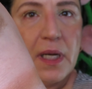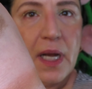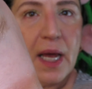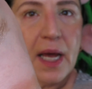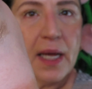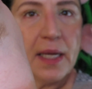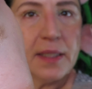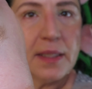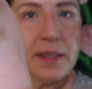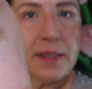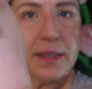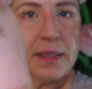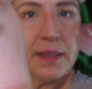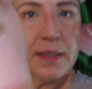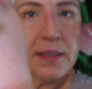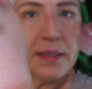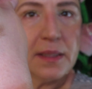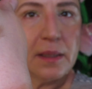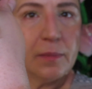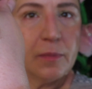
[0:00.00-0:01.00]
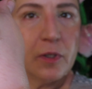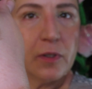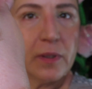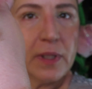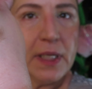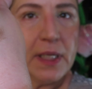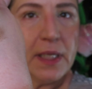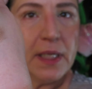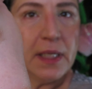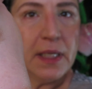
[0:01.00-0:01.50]
has some
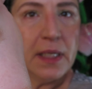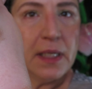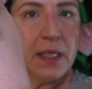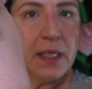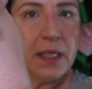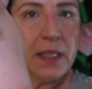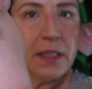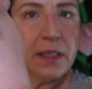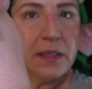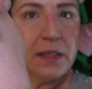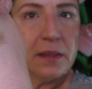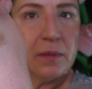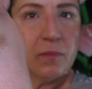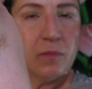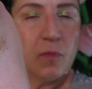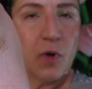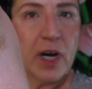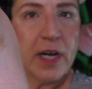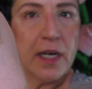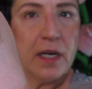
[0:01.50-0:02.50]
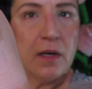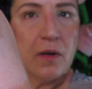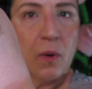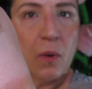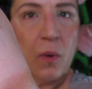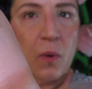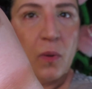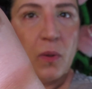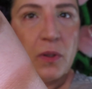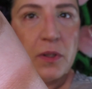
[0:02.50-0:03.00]
green and some white
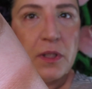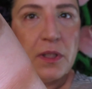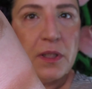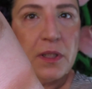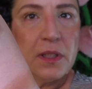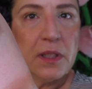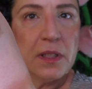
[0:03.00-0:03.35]
gold